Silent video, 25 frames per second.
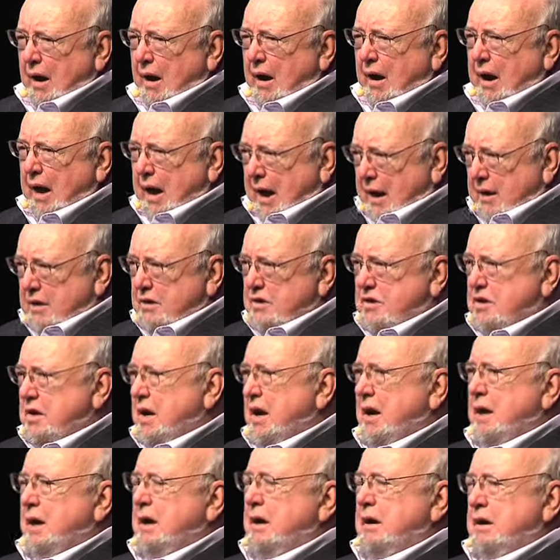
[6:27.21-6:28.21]
heads
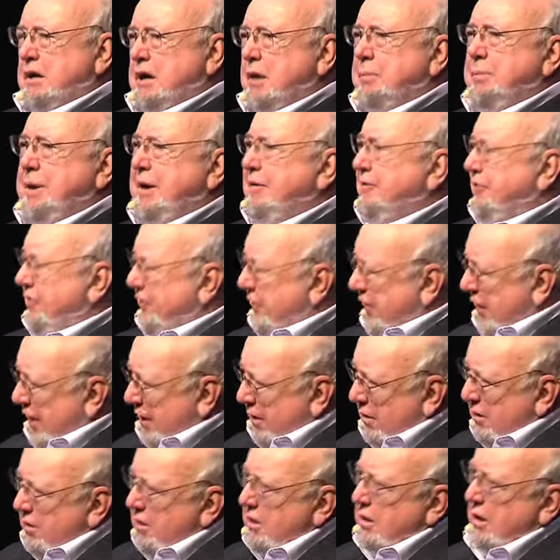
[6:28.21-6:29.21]
to be
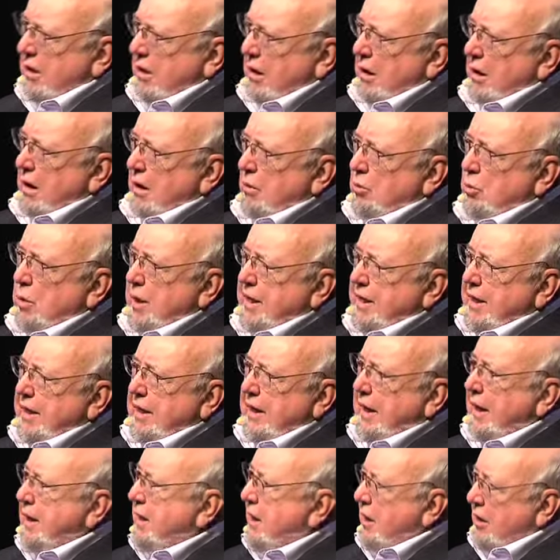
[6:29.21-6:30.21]
filled with
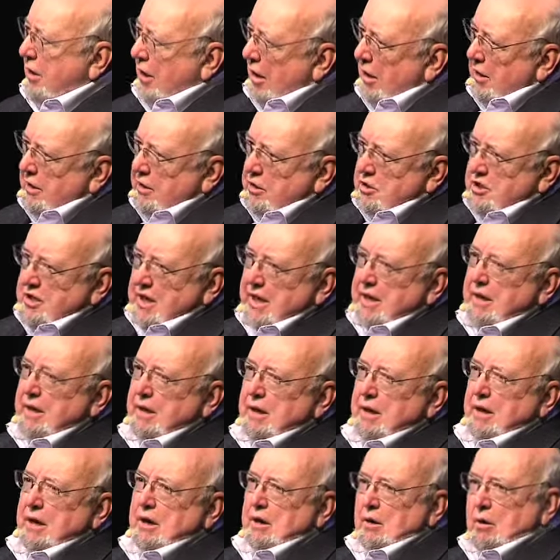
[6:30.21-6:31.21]
an ideology
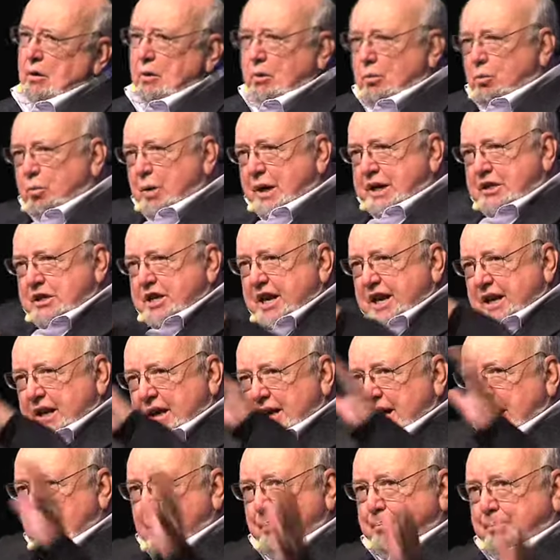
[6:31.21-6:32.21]
which
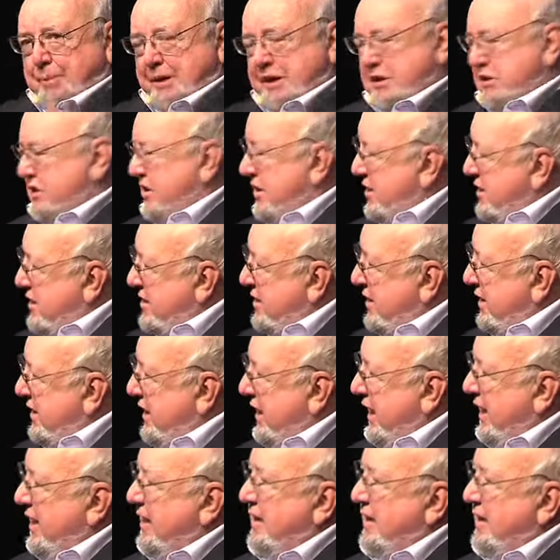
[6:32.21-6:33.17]
encompasses the